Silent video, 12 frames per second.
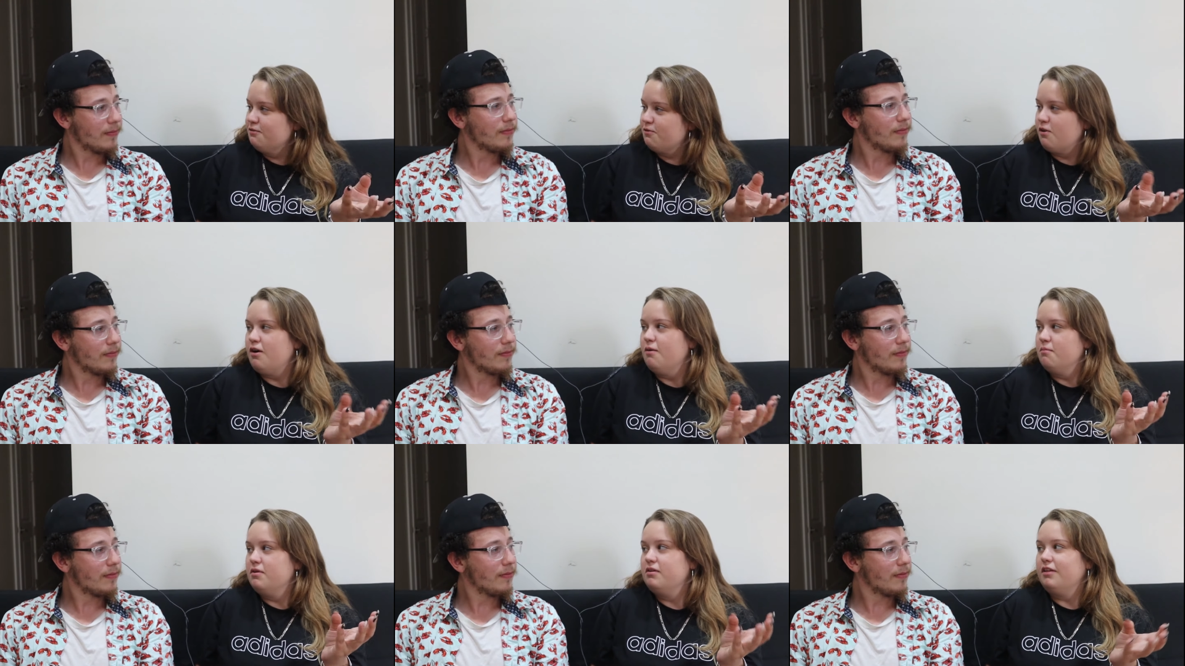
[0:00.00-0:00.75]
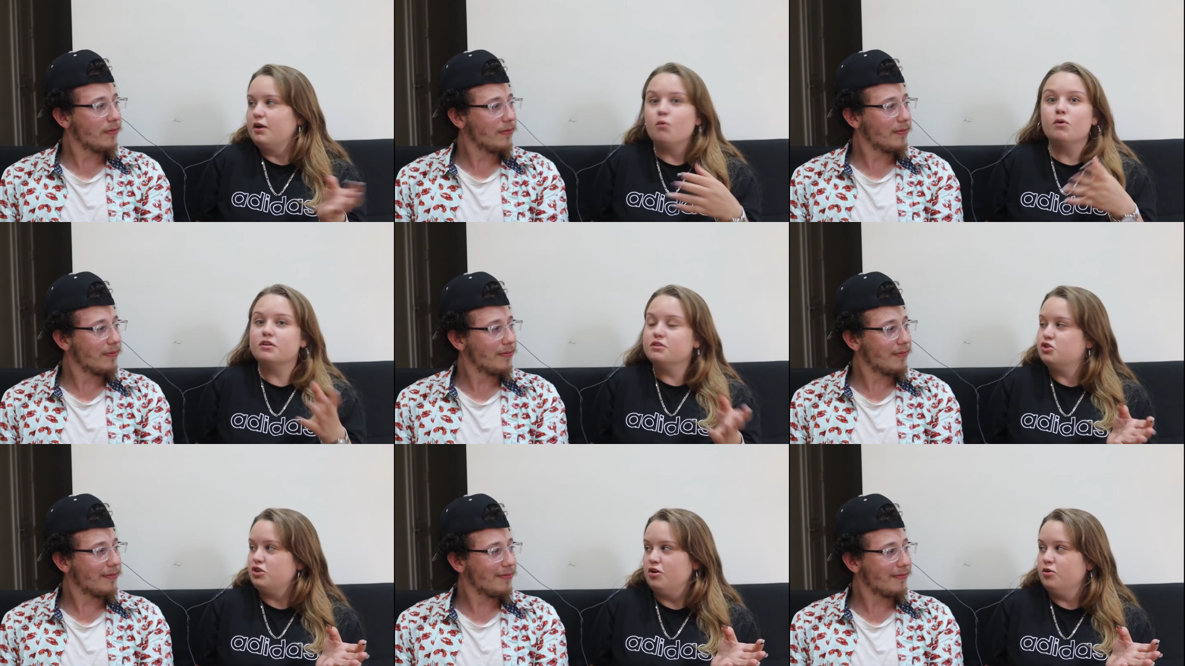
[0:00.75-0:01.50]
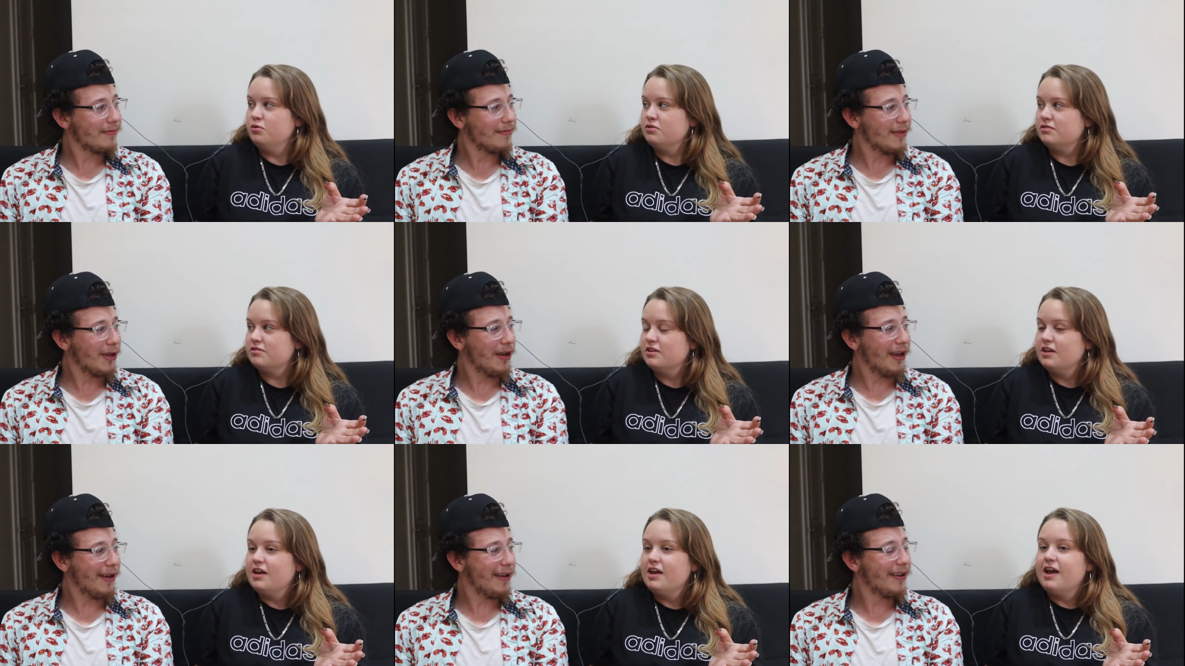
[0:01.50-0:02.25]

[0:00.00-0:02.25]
Speaker 1: from like one of the shows, yeah.